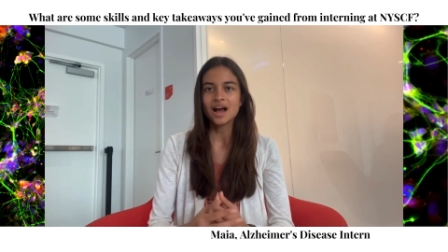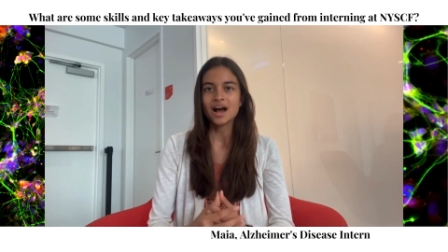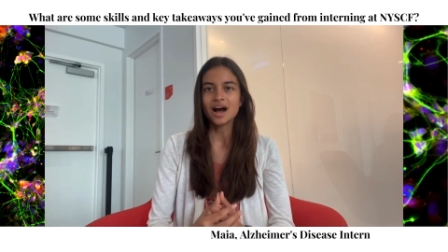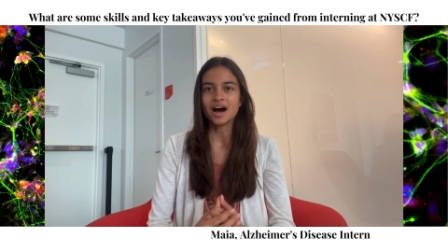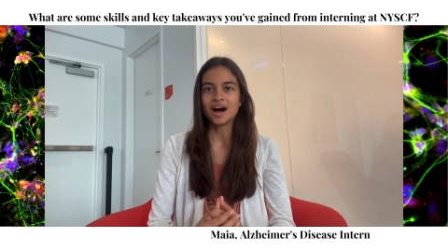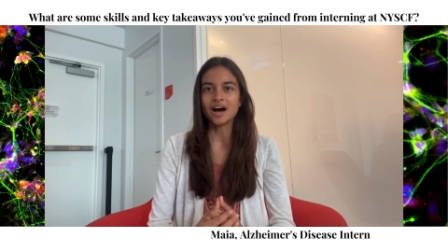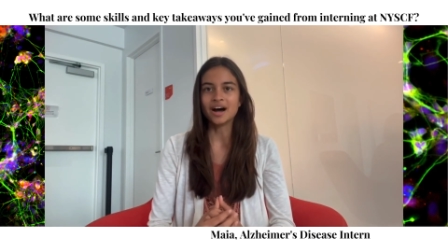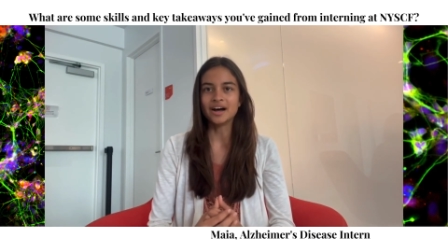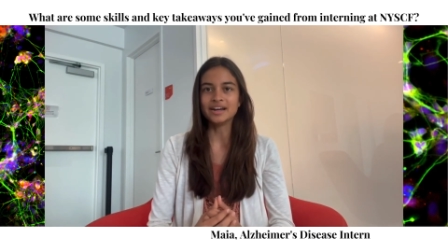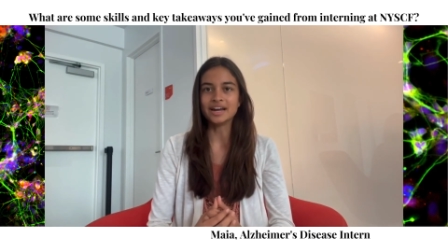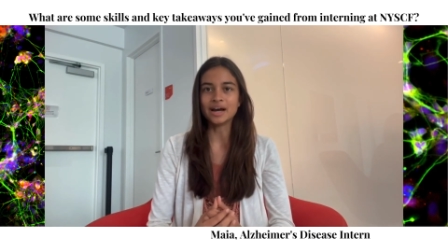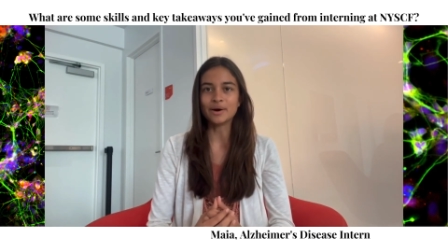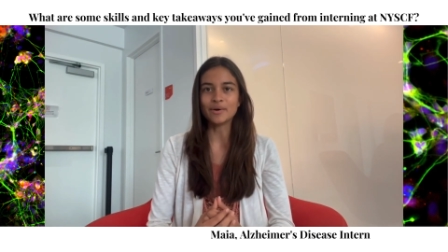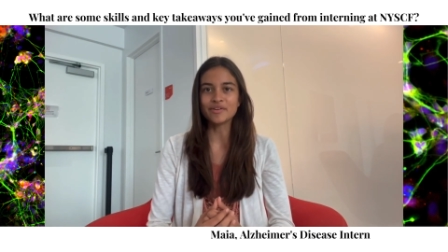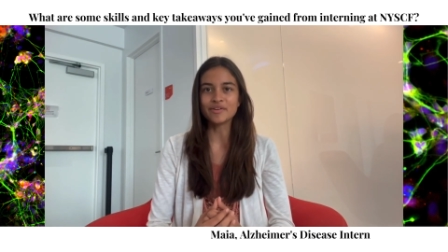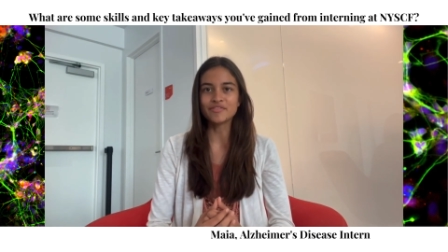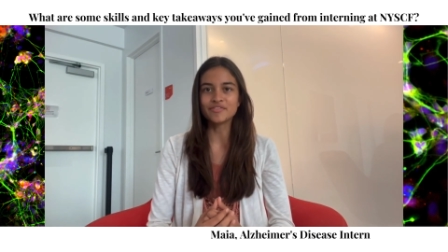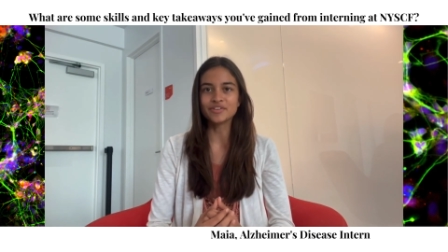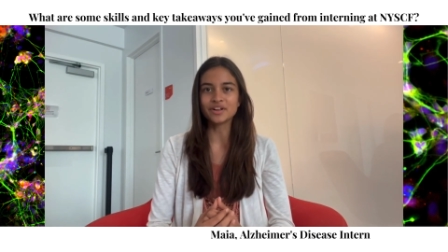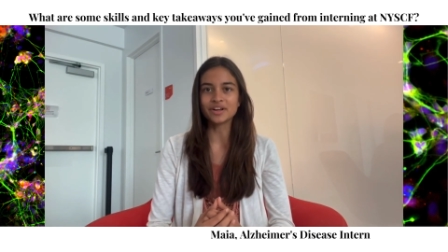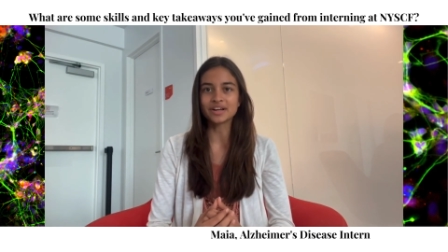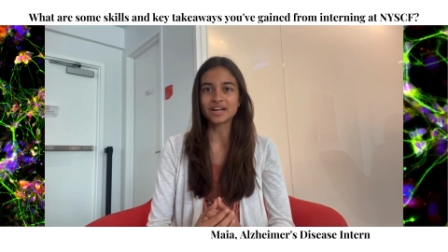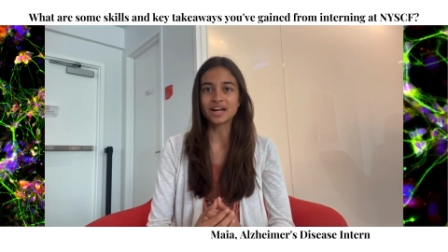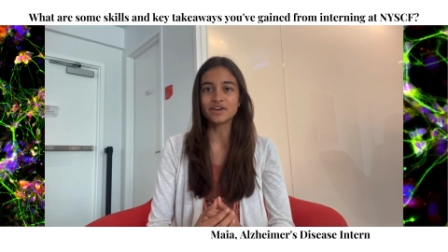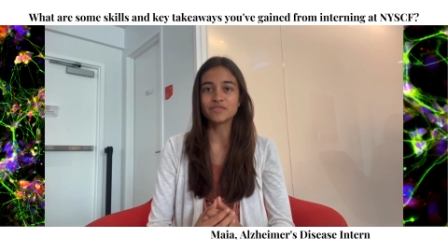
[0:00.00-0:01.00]
uh, now I feel
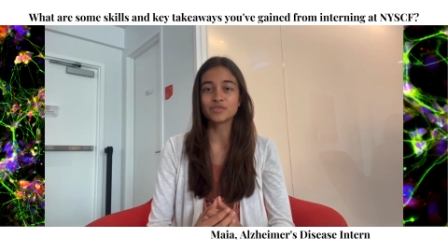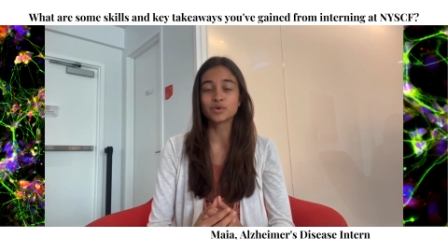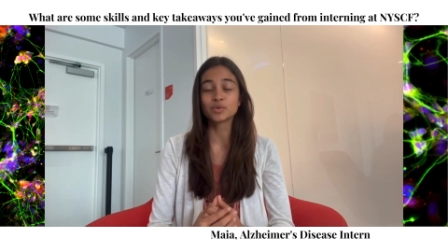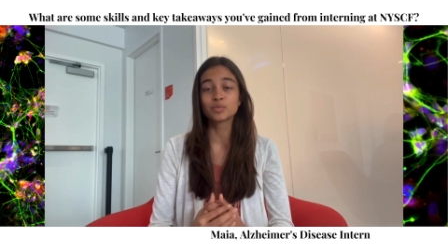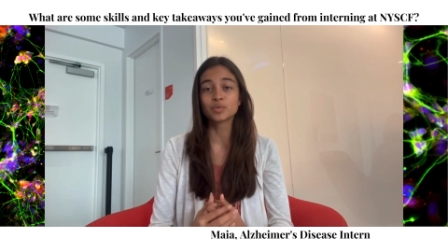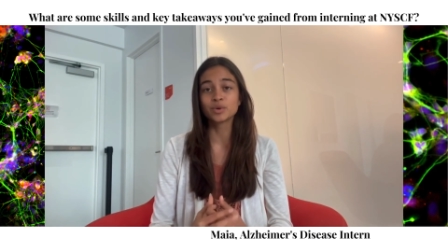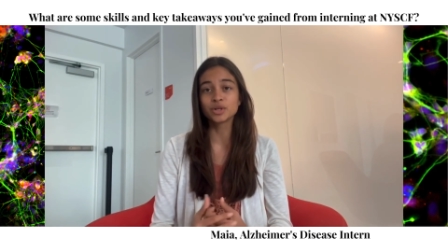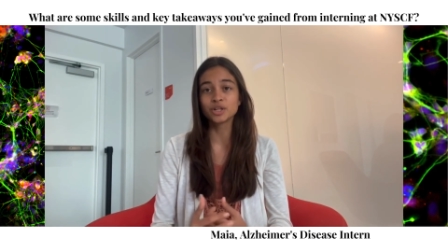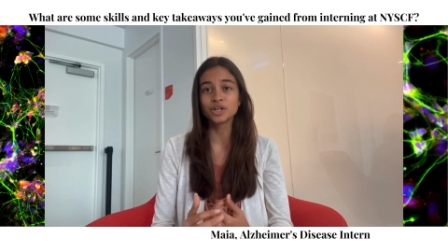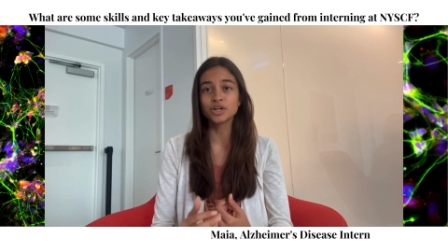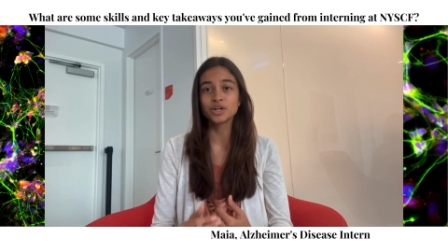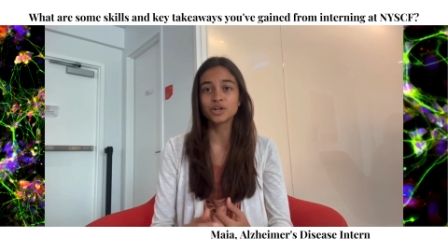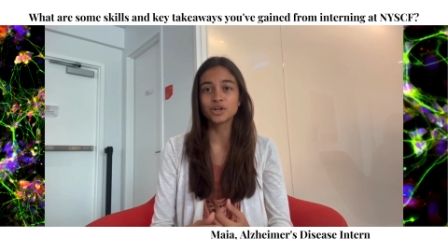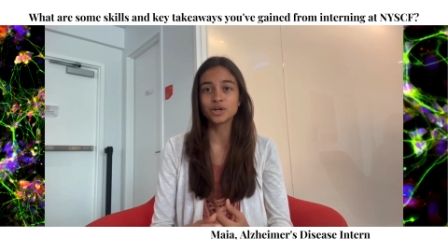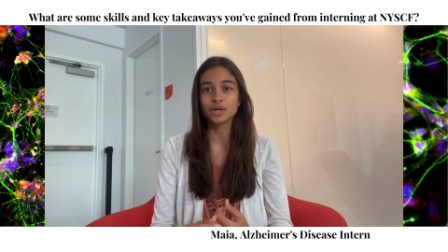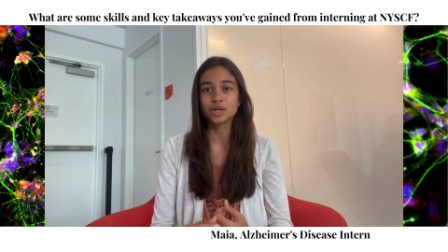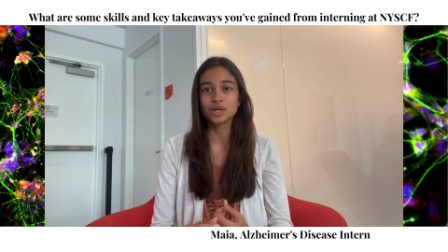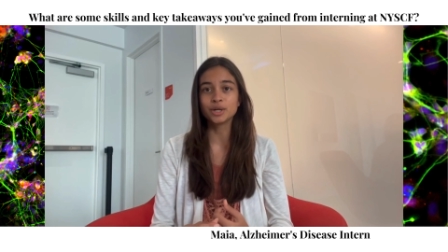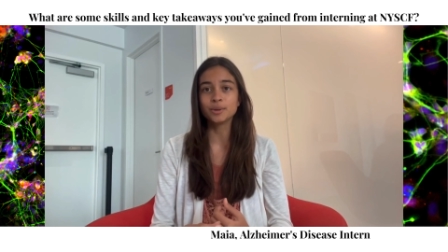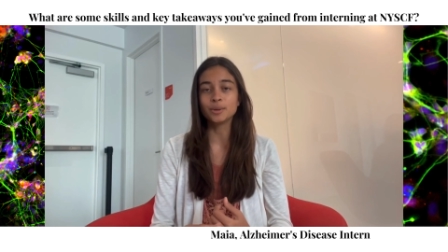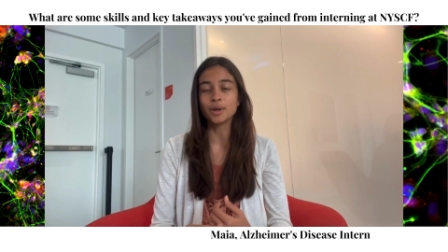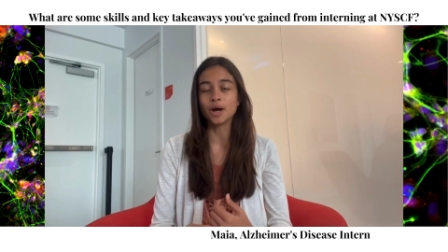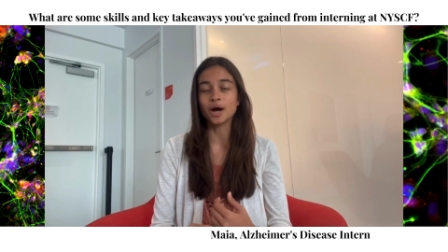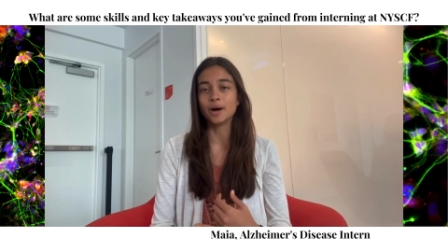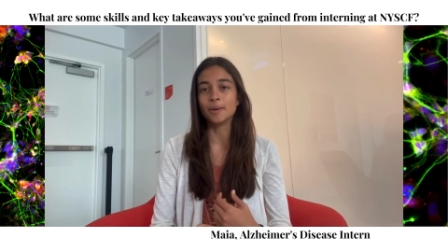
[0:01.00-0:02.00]
like I have a really
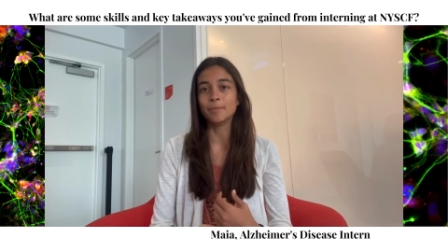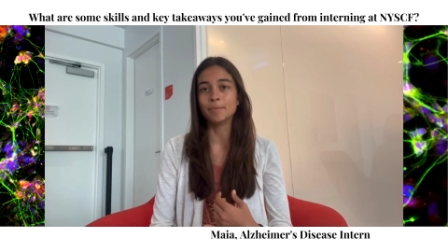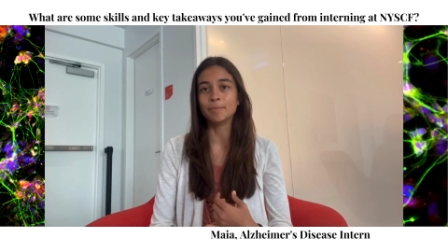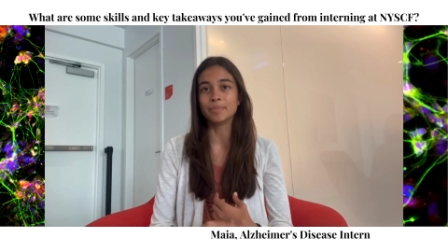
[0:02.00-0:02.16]
good um,